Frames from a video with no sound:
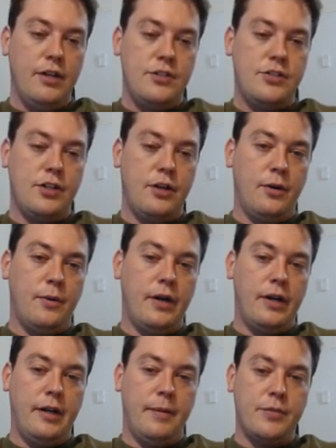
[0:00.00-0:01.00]

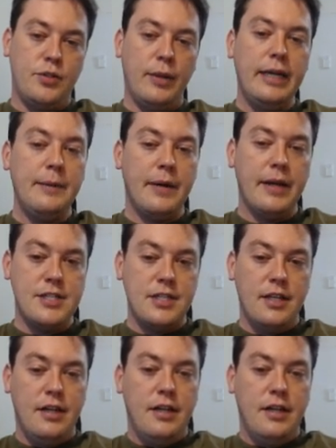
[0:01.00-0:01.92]
So anyways,